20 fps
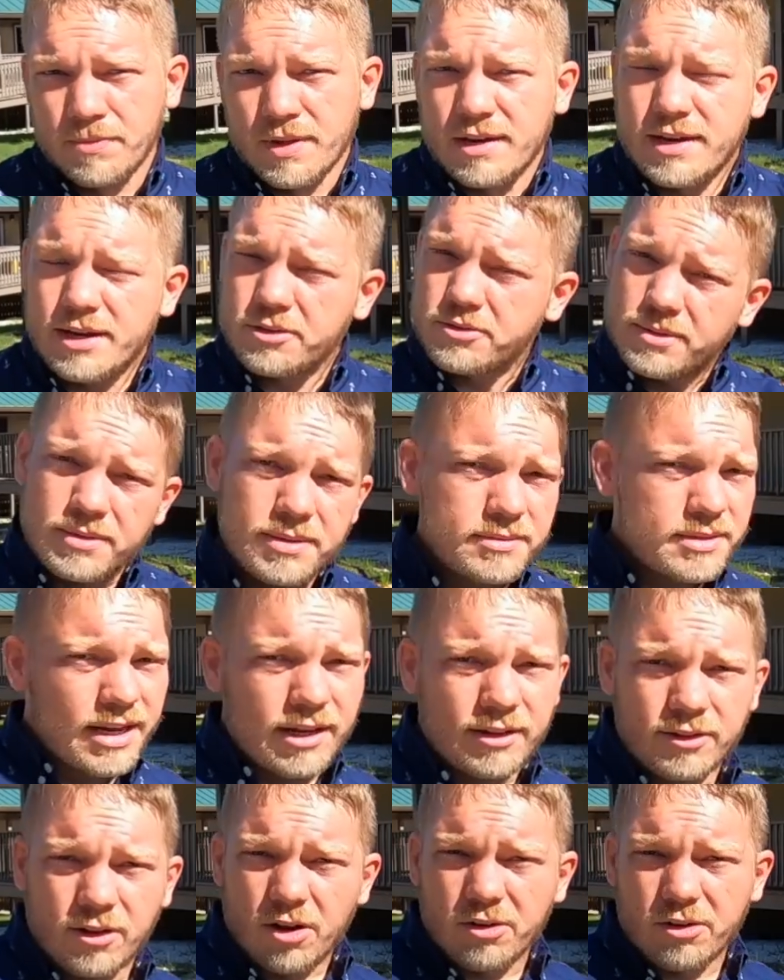Now, sometimes I
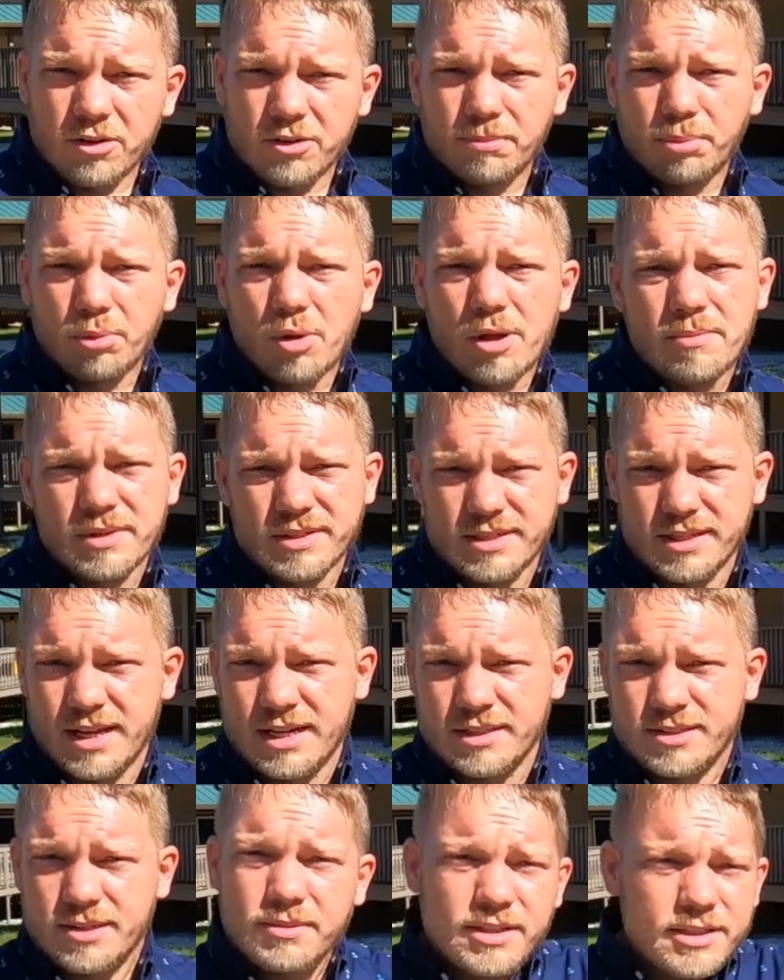got longer deployments than
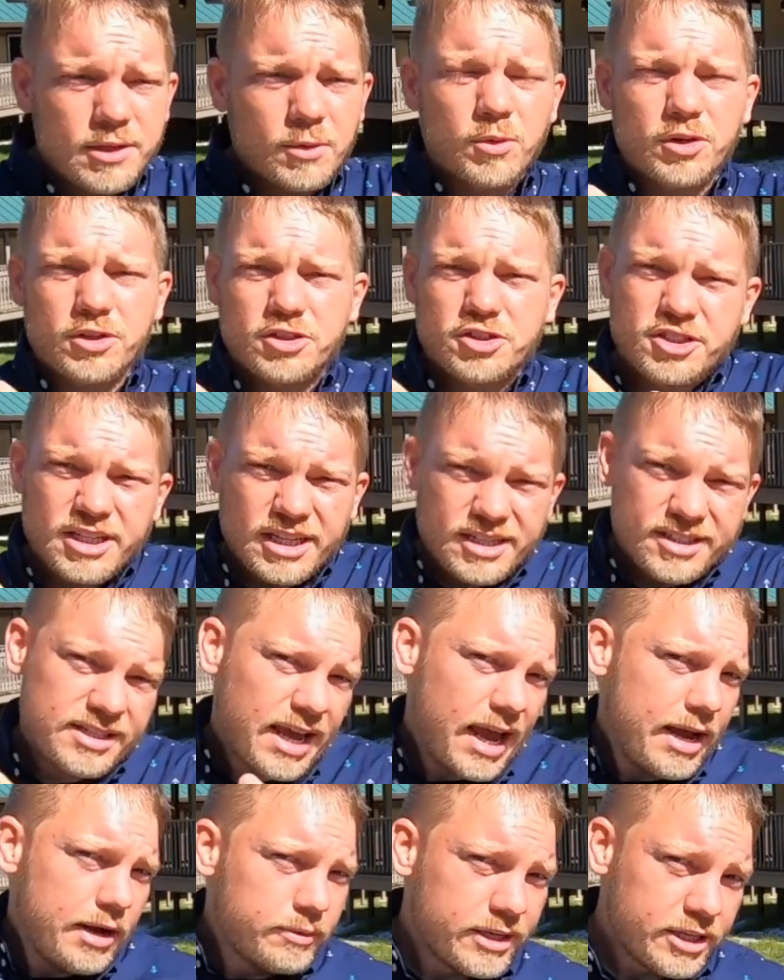that. Sometimes I worked 6
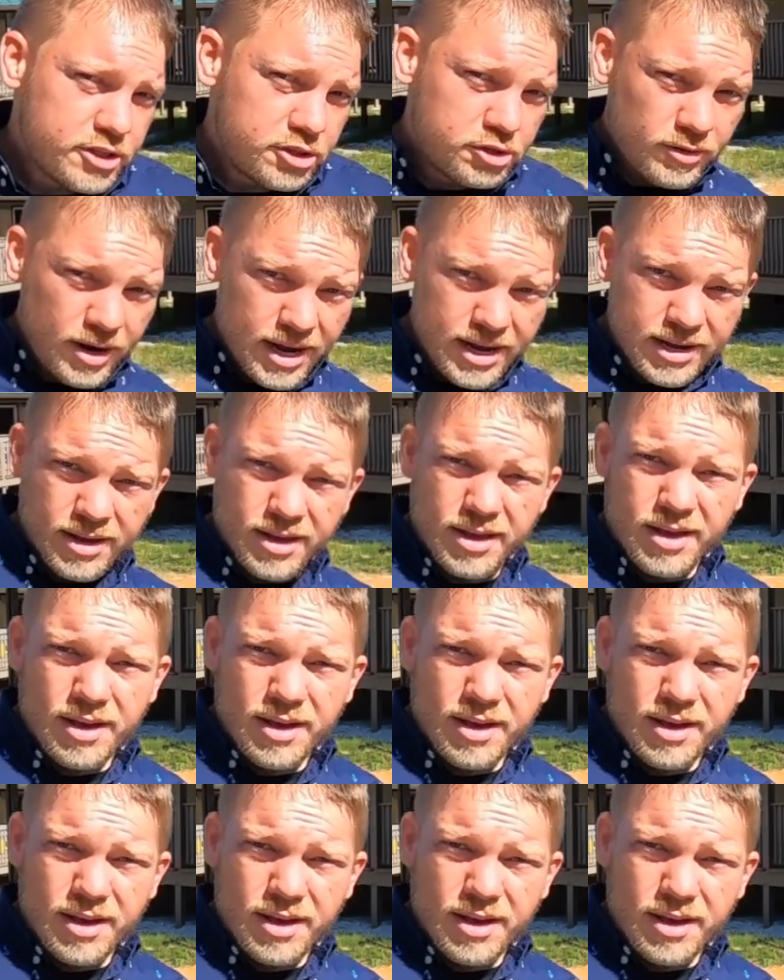to 8 weeks straight,